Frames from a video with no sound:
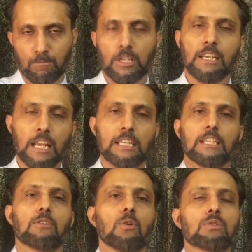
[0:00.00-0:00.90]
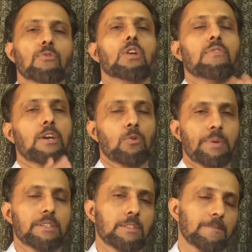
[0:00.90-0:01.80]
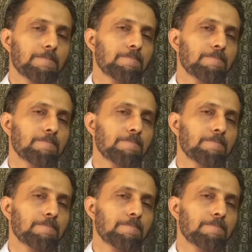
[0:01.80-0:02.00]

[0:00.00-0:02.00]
10 kg it costs 45 rupees.